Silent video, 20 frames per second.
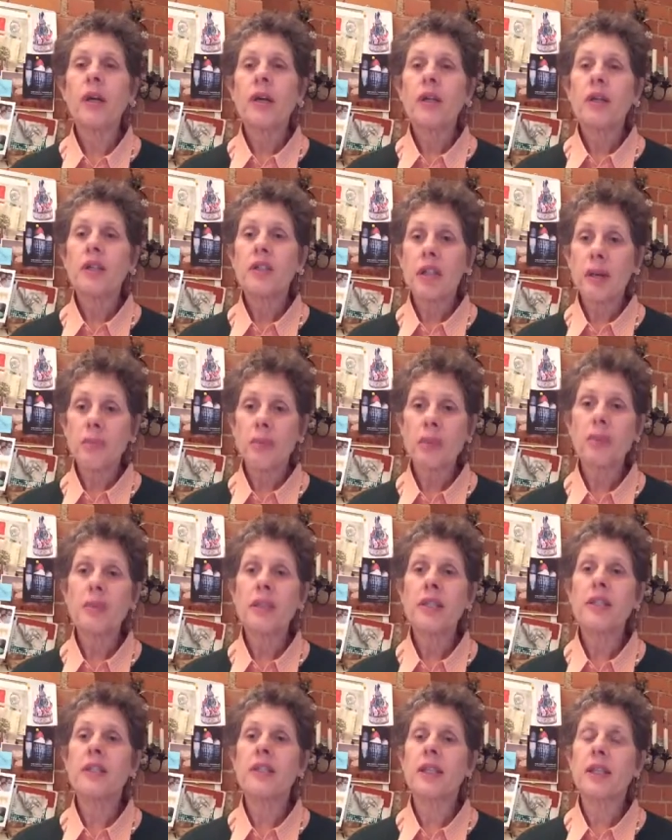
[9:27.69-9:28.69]

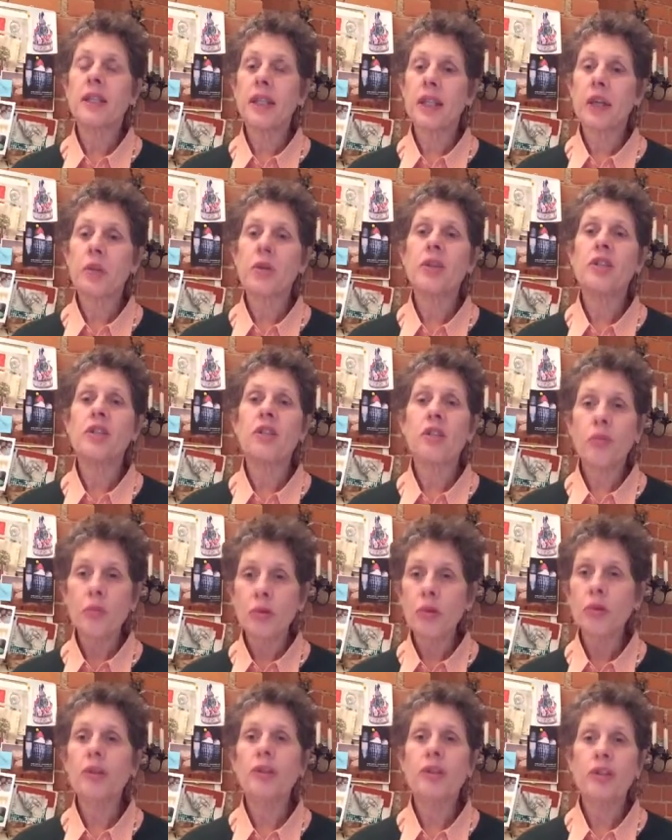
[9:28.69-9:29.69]
supplements and liquids
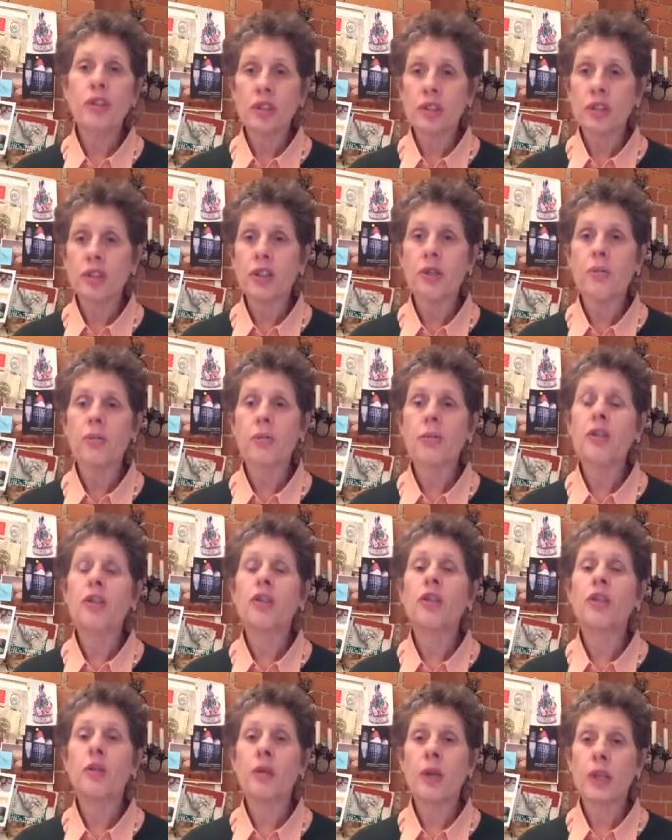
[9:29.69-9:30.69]
through your system
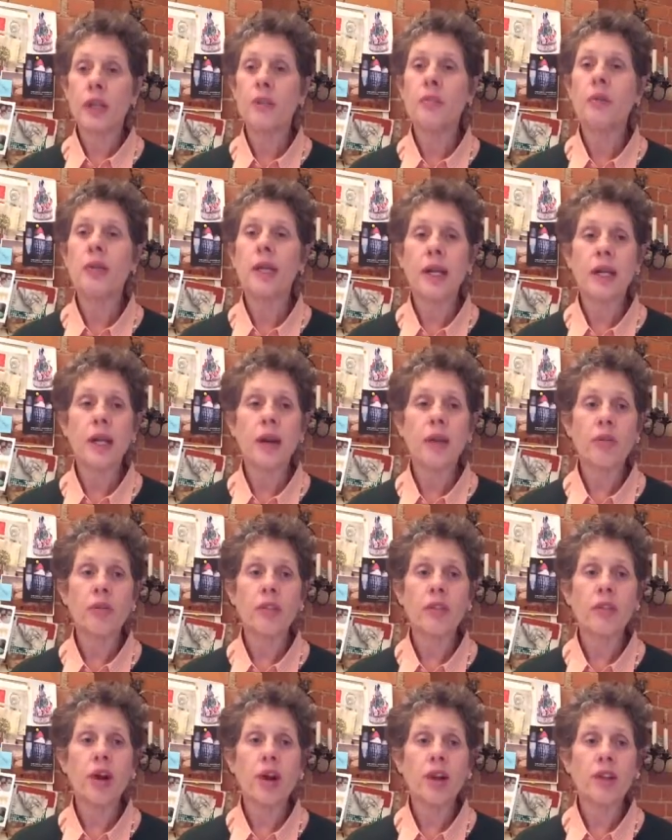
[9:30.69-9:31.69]
to eliminate out the
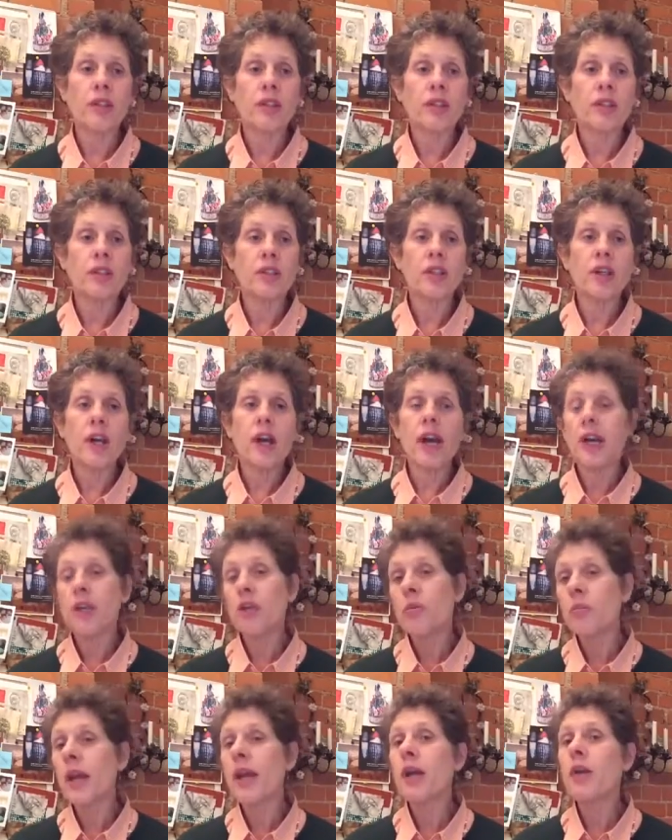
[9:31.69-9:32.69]
toxins. And
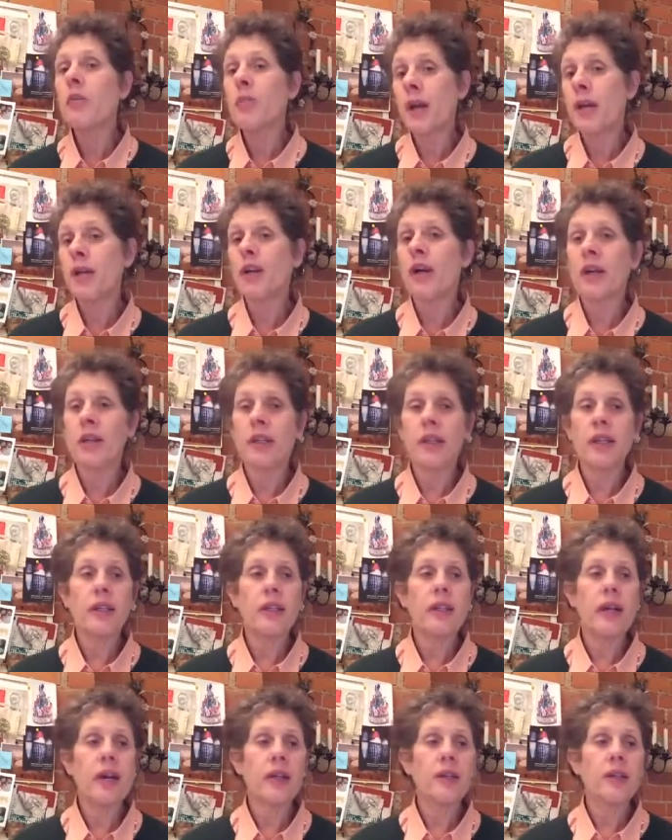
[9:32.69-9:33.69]
you may or may not need
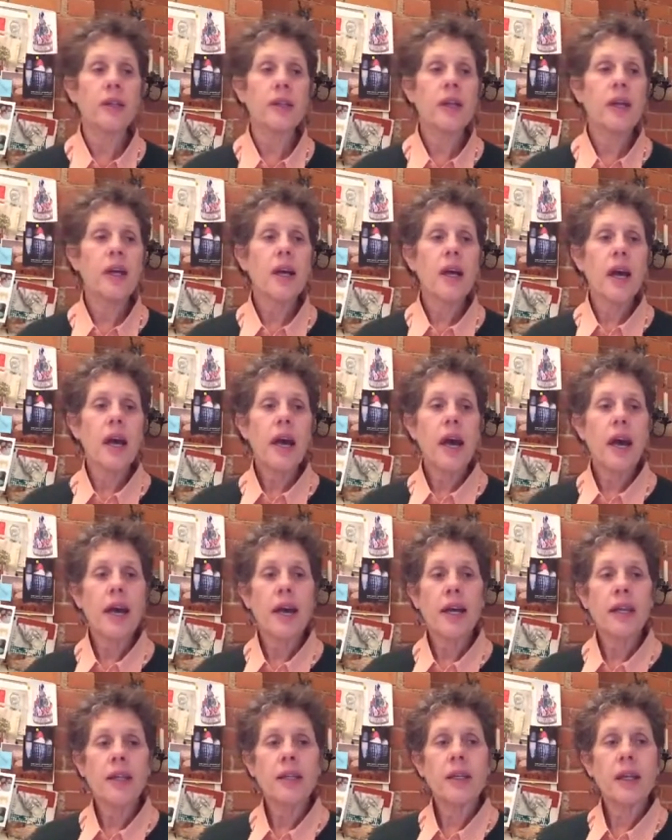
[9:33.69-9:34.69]
that.
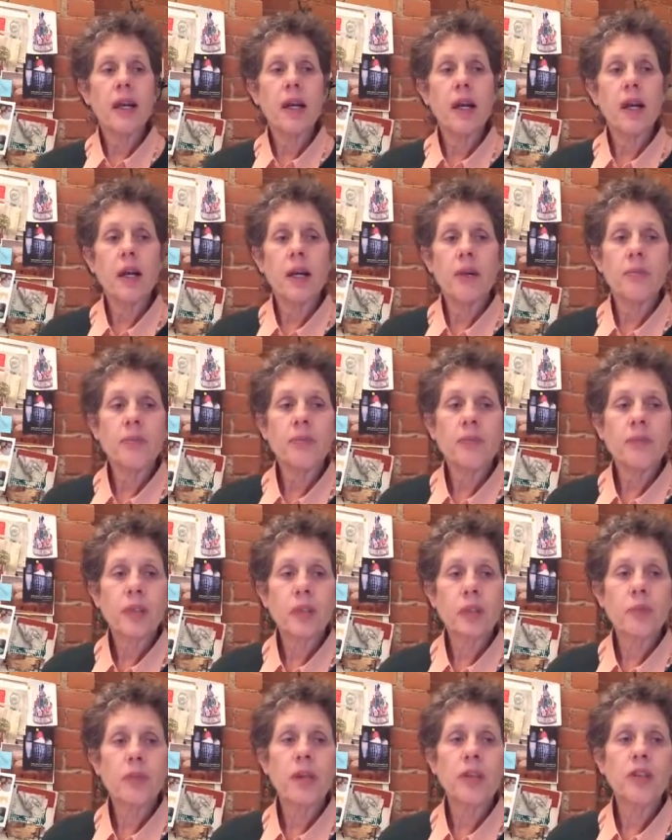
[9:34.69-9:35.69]
And it
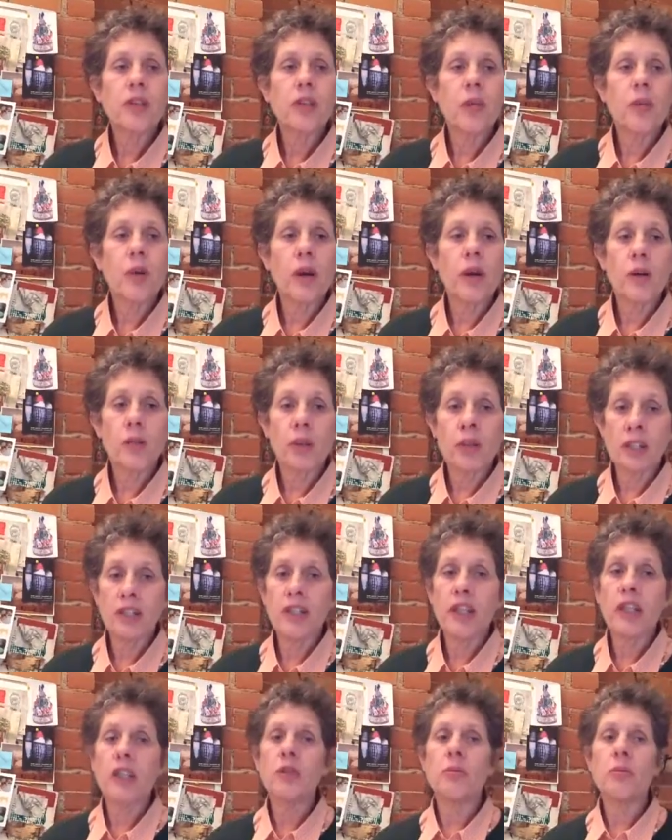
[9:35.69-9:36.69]
depends on what
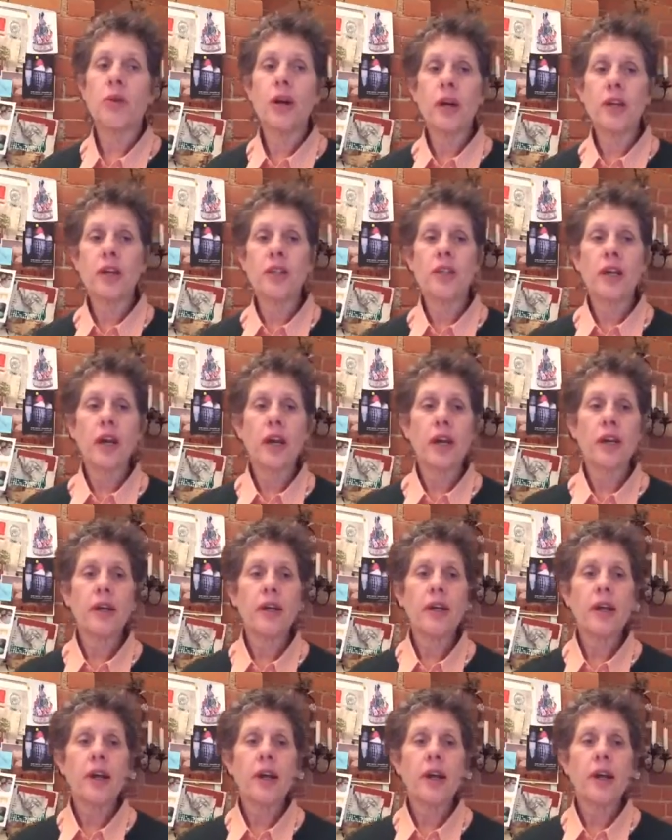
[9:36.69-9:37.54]
state your body's at.